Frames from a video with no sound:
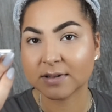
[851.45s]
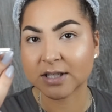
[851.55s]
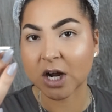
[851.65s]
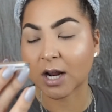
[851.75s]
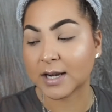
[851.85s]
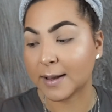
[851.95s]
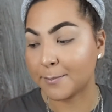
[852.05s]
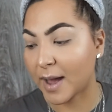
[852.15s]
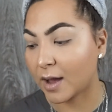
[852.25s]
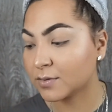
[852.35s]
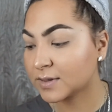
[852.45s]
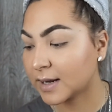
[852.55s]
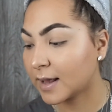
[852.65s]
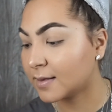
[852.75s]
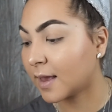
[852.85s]
tiny amount,
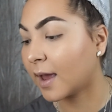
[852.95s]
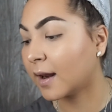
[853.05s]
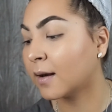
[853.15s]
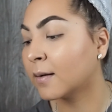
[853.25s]
and then